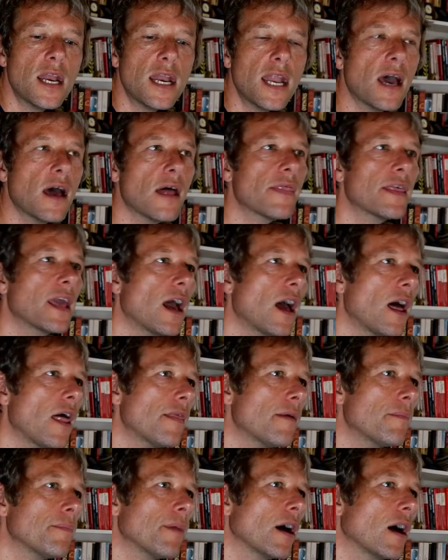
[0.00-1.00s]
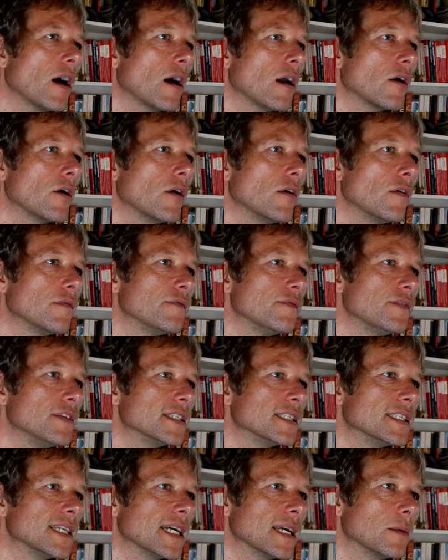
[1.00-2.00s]
Now, the other part of
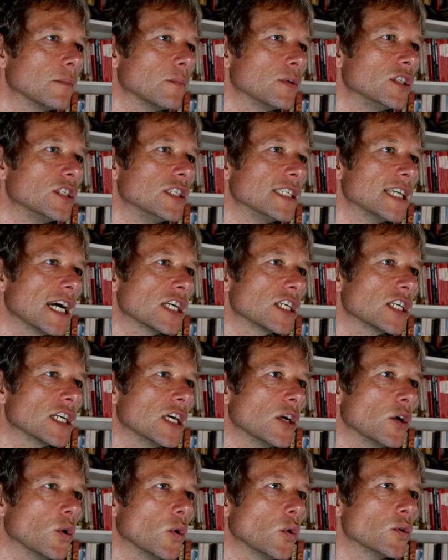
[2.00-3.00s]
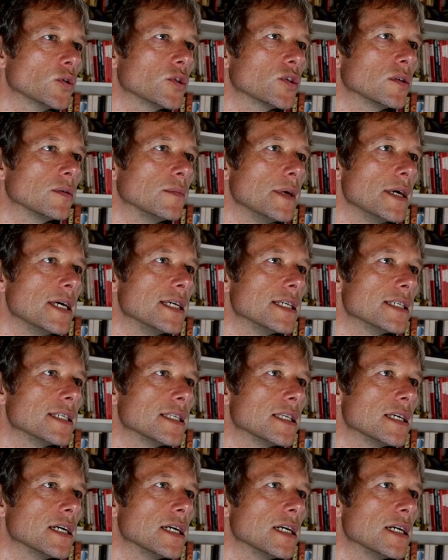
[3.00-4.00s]
this setup, which is actually awesome, is
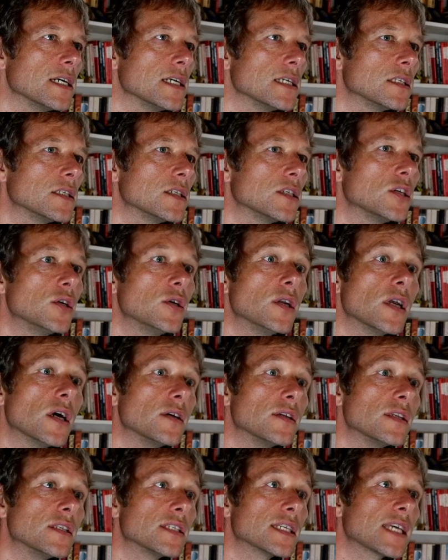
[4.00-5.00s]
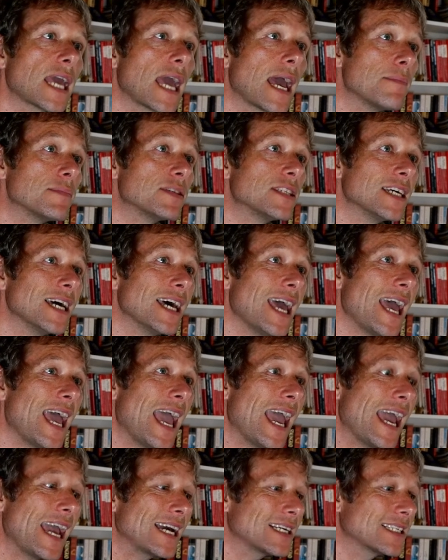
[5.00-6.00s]
the Two Notes Captor
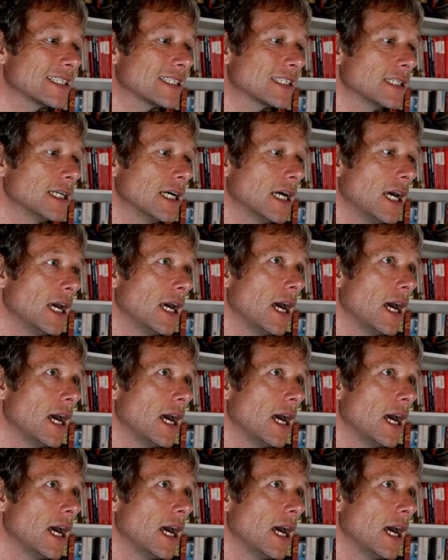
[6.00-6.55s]
X